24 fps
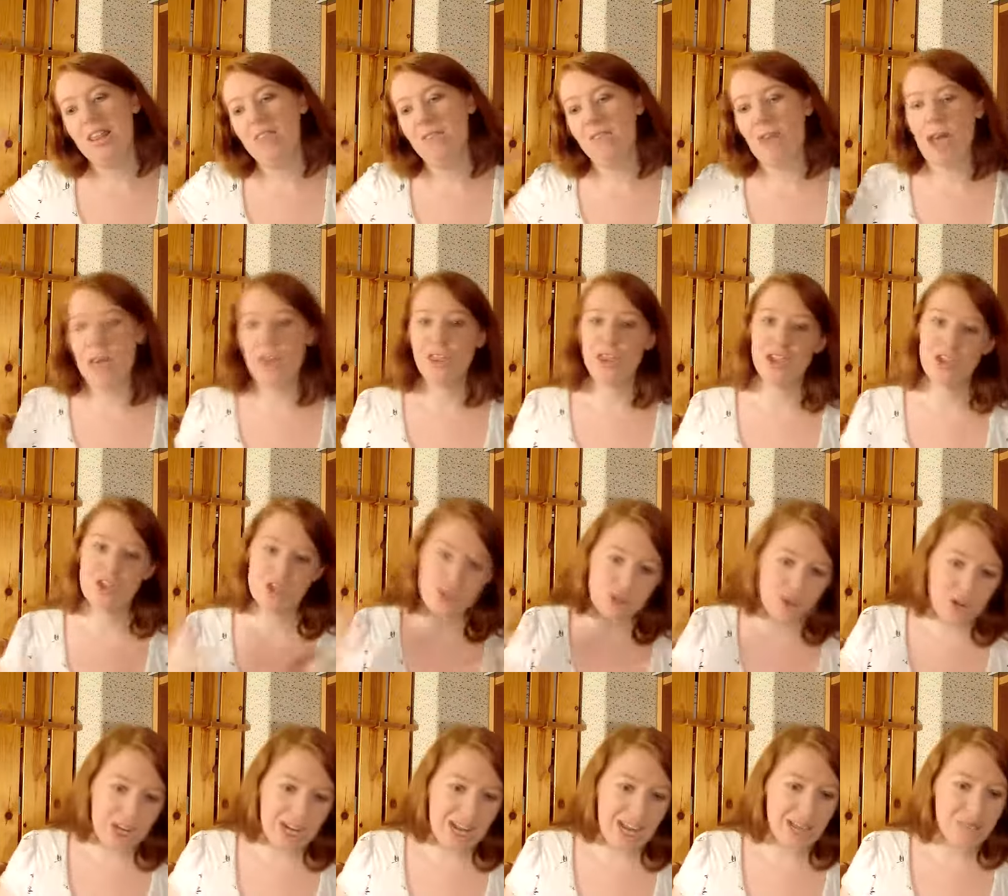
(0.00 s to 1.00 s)
the fact that the
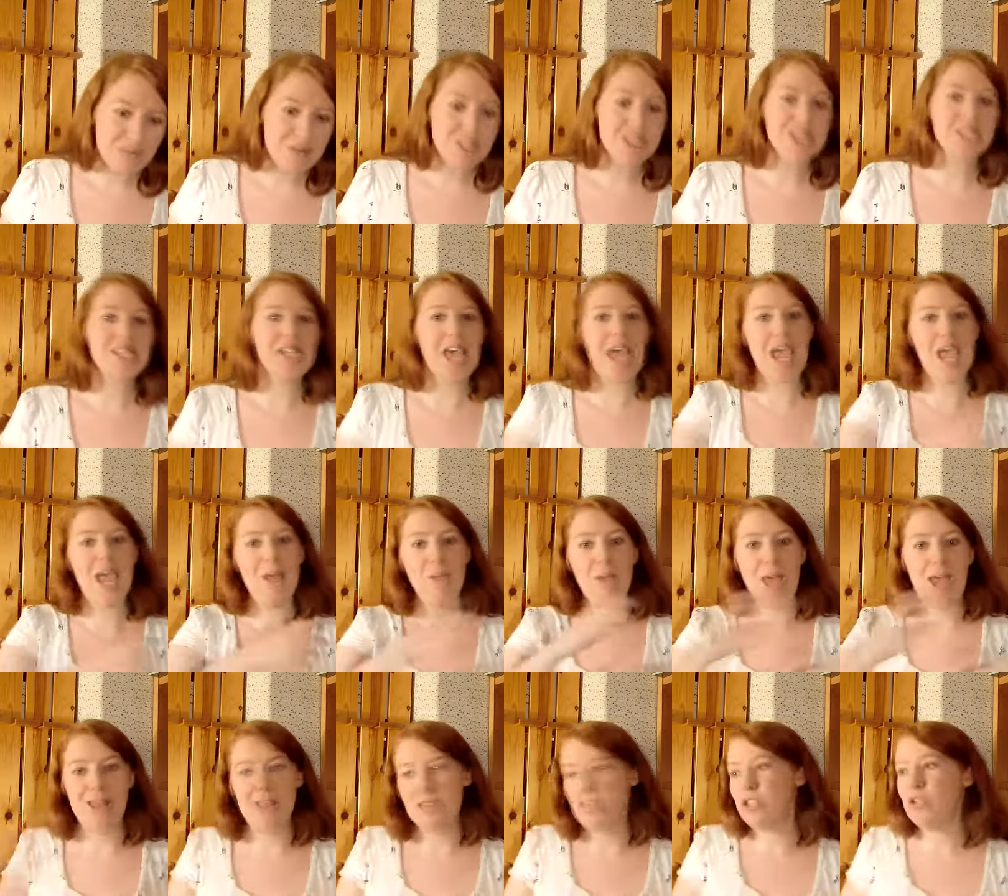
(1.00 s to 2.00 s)
street names are the same
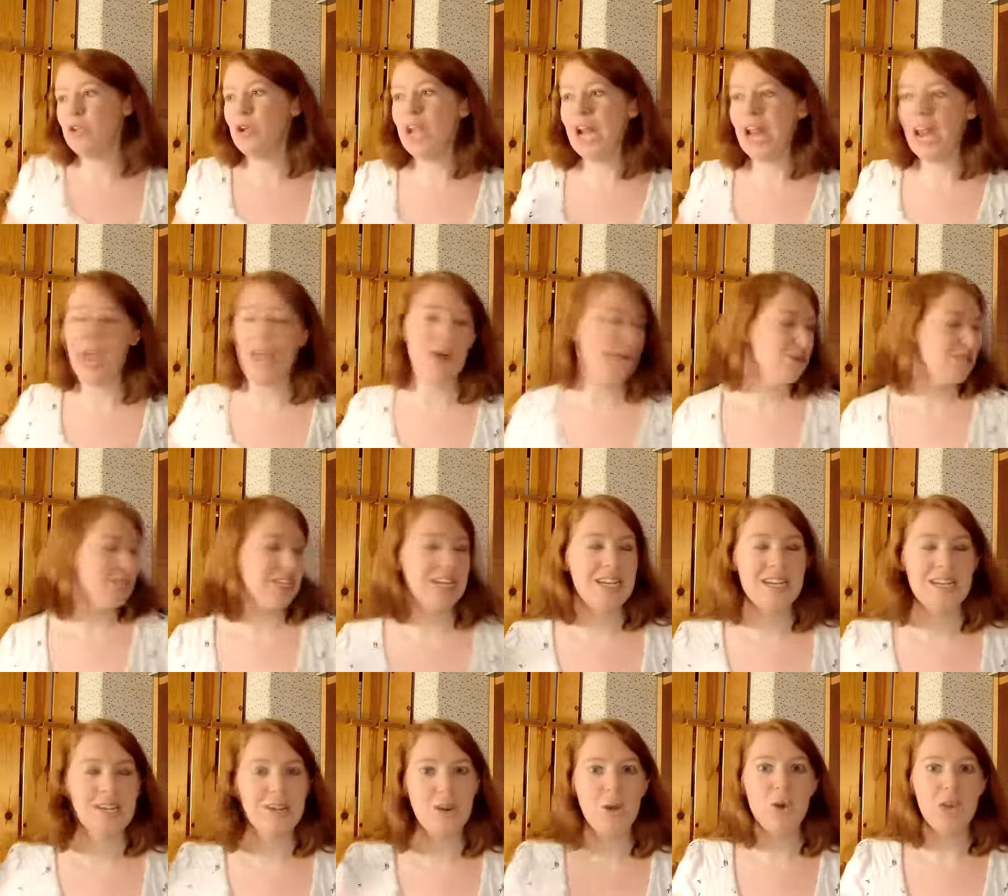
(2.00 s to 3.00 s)
and the street layouts
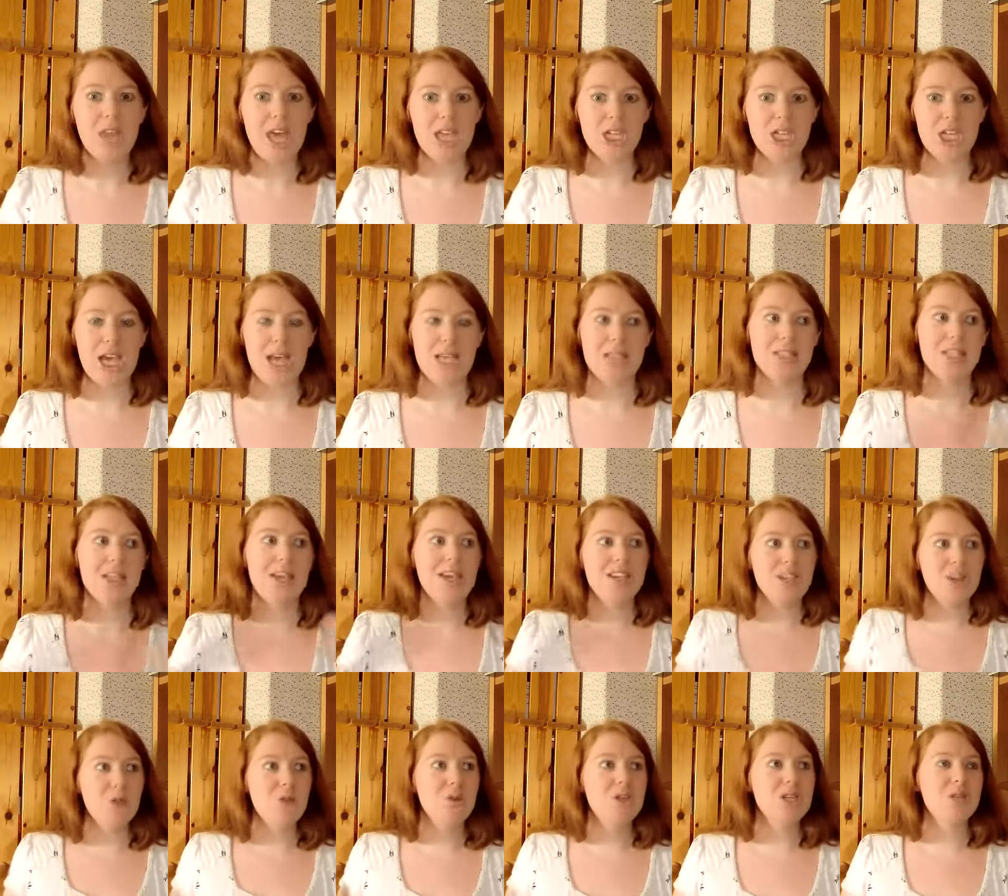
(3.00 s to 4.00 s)
and all that jazz. I
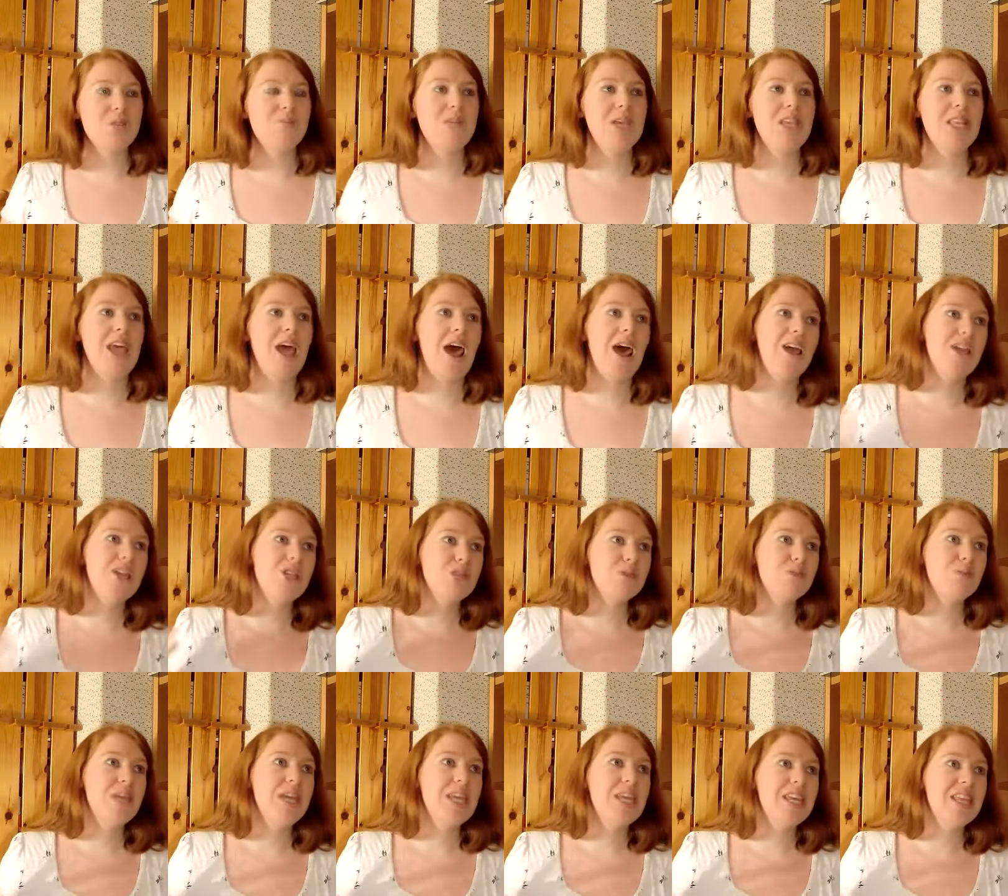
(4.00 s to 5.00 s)
don't just mean that, I
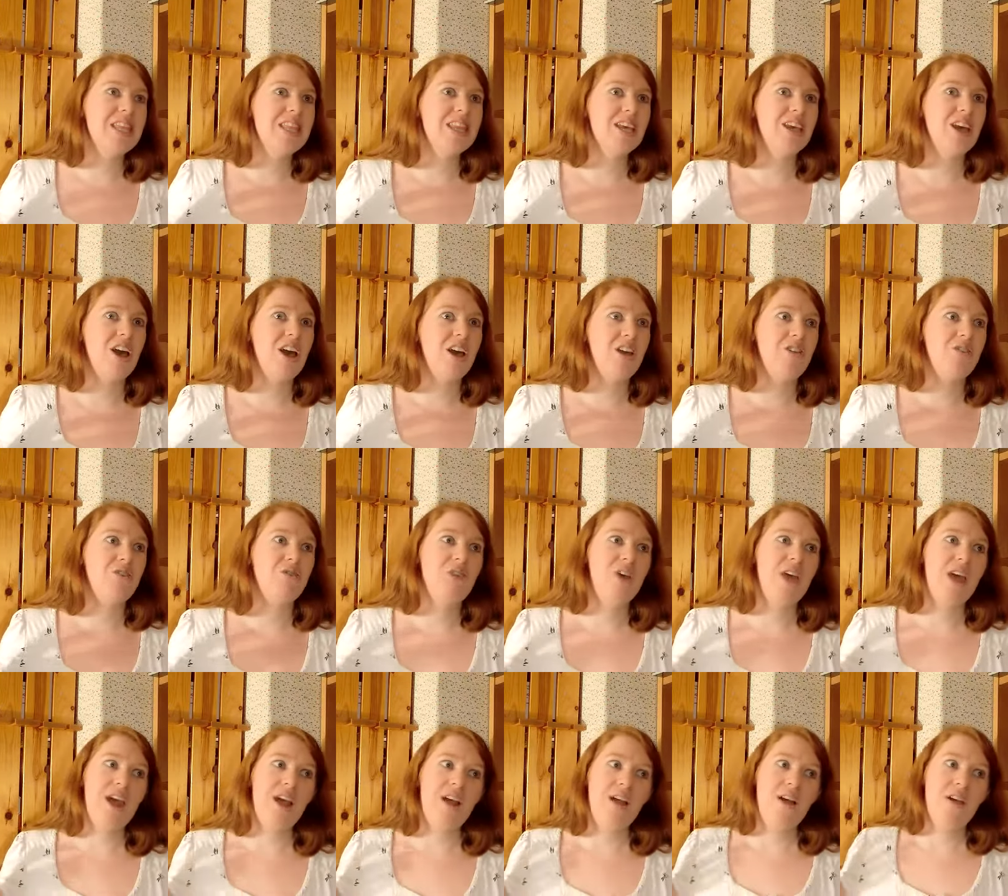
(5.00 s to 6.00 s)
just mean in the kind of
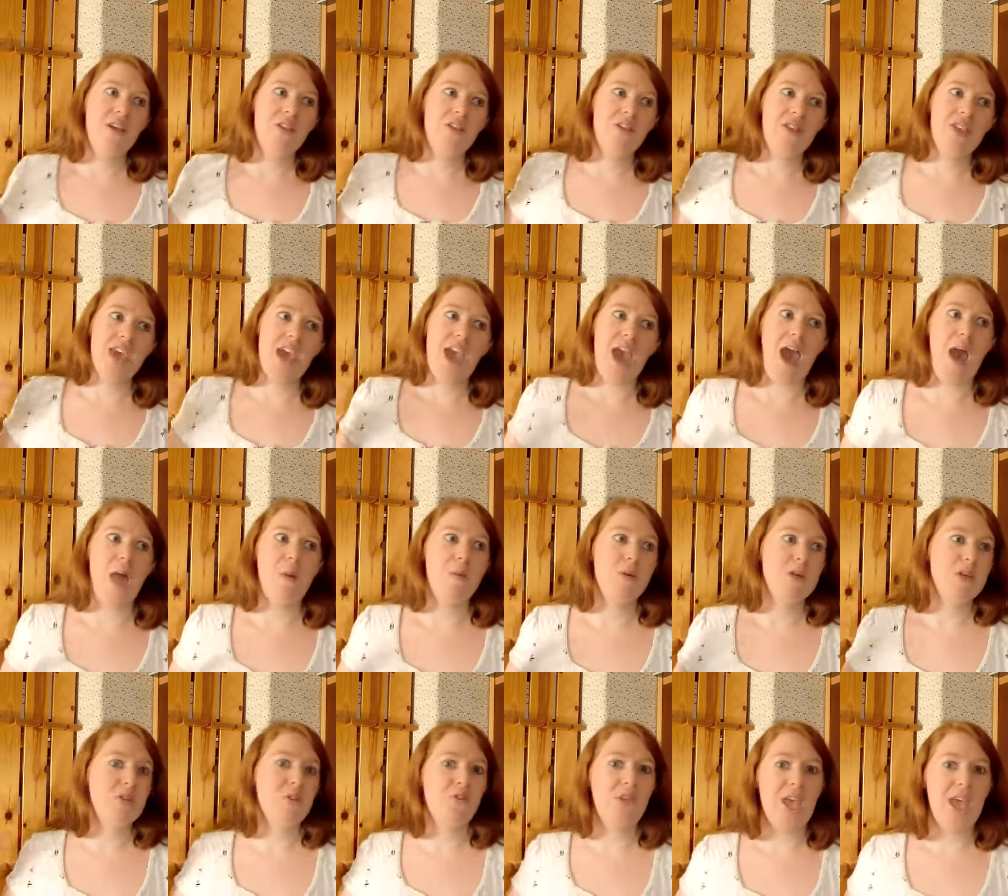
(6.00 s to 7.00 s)
the
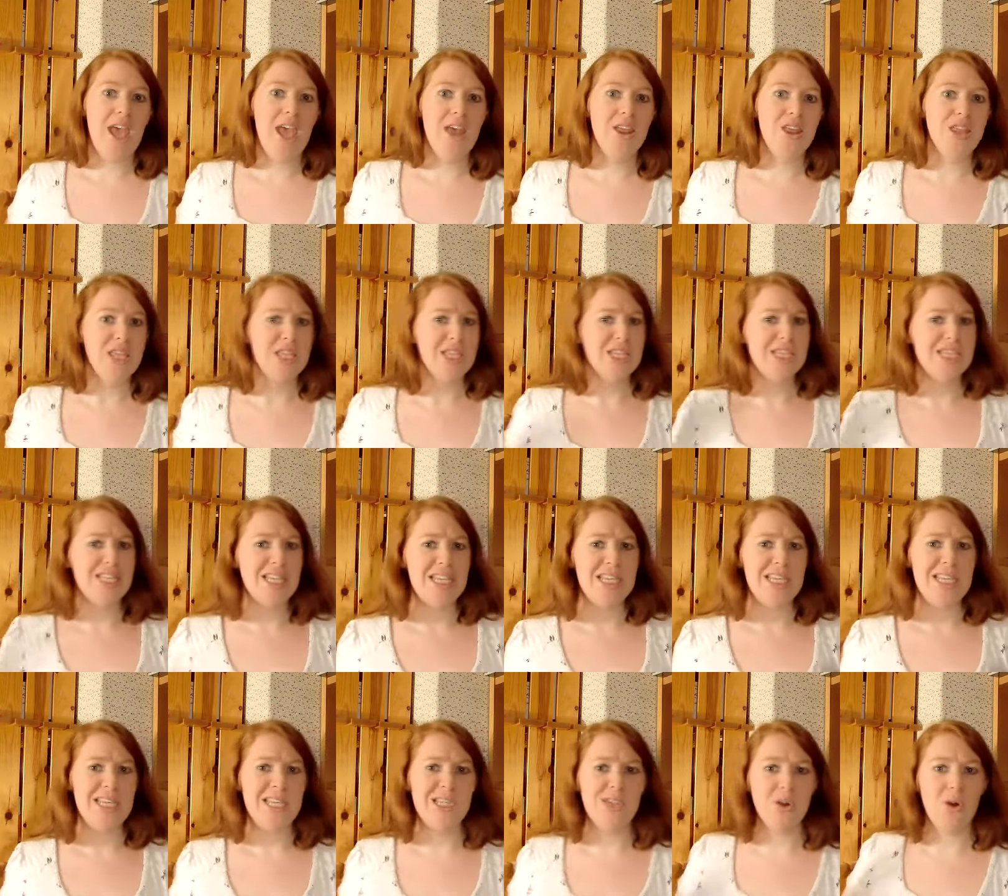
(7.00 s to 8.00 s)
atmosphere that the
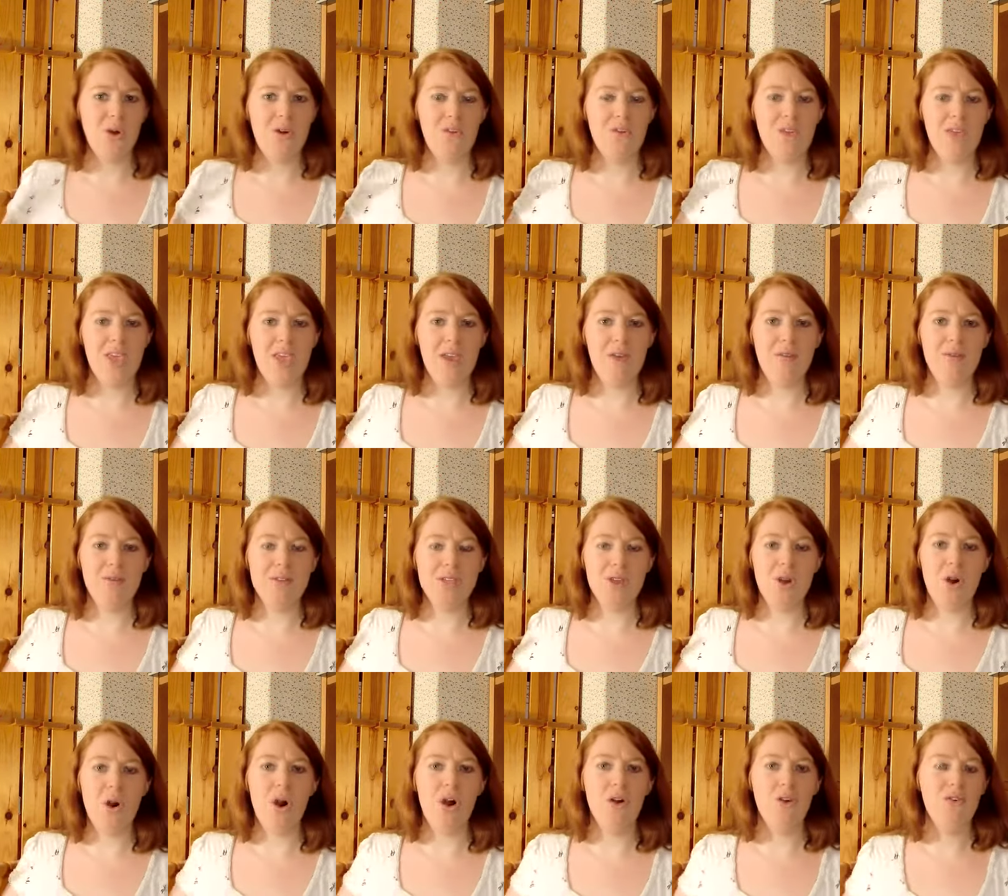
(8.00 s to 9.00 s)
city sort of gives
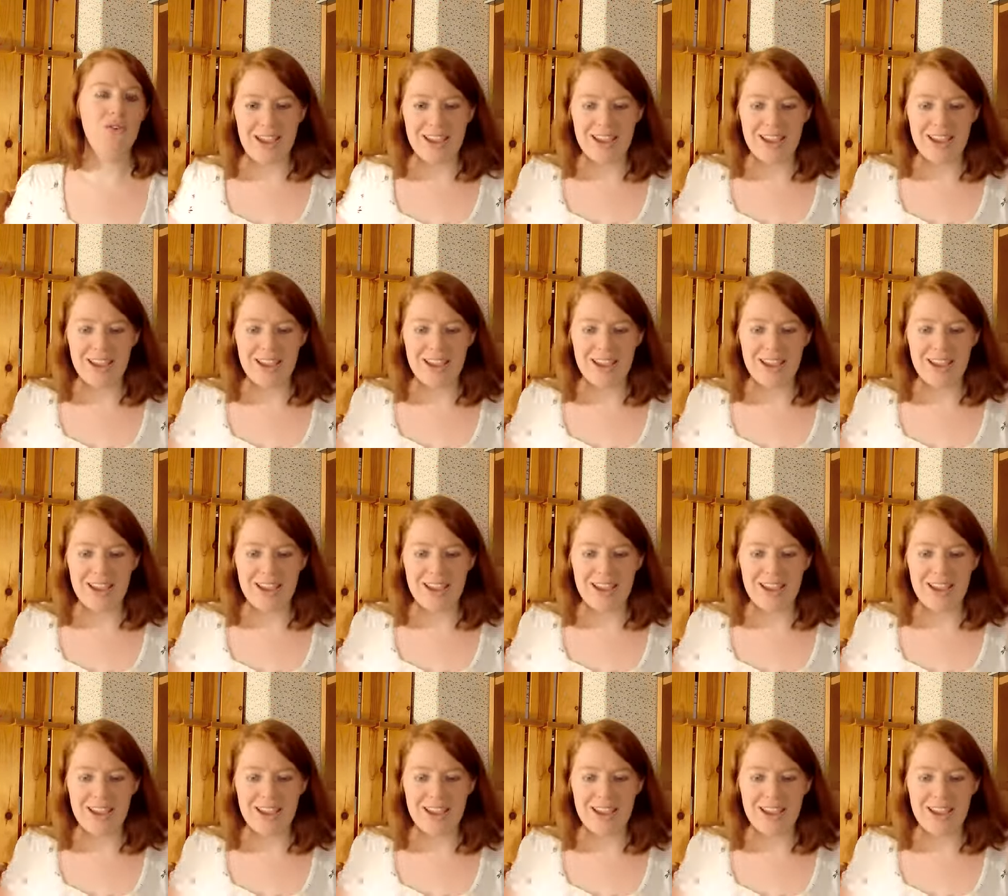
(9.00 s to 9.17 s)
off.